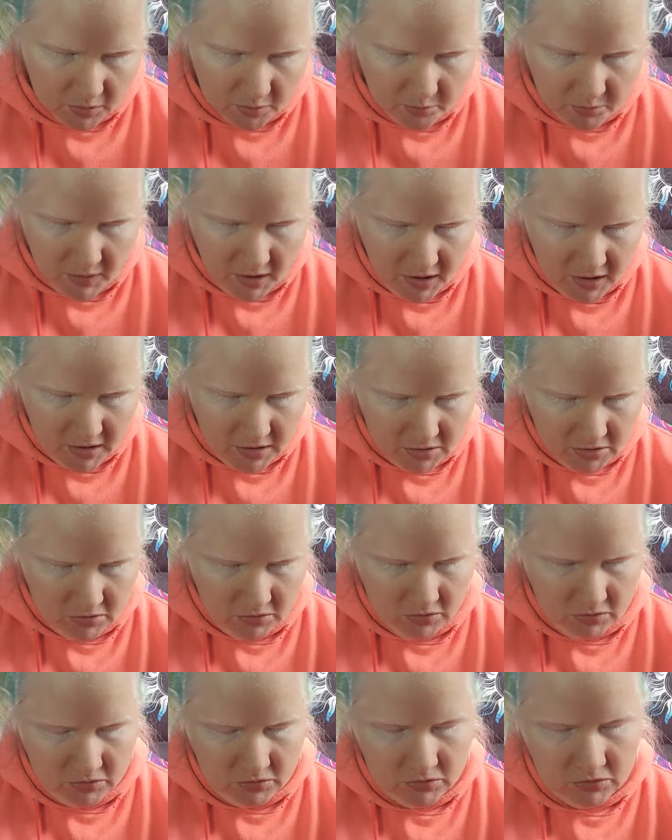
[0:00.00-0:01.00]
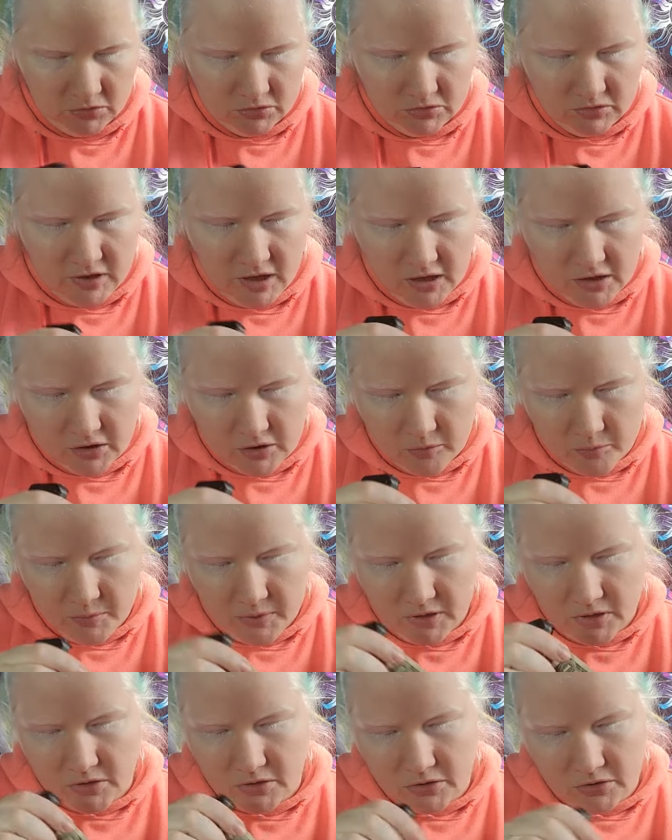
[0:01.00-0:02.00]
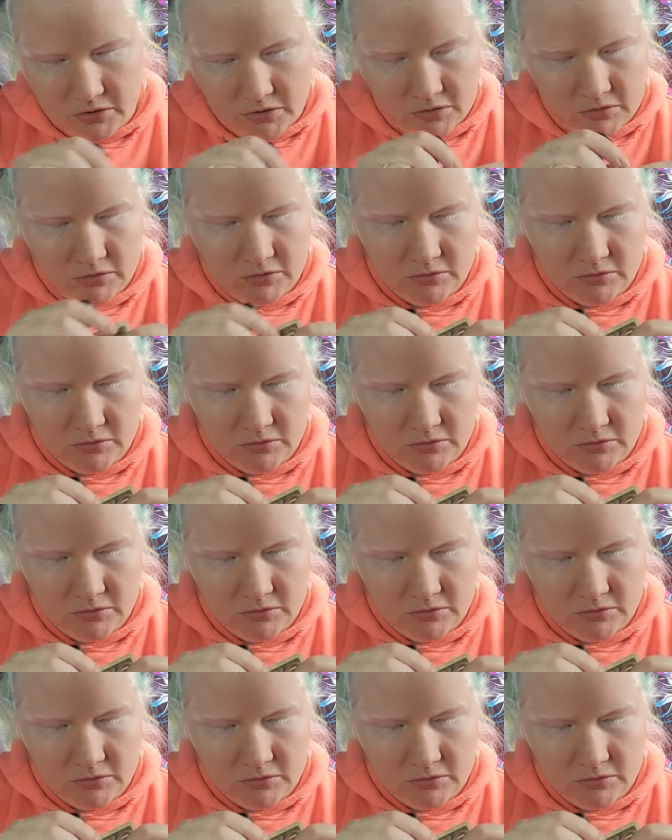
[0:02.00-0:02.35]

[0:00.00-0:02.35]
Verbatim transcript: but you take your bill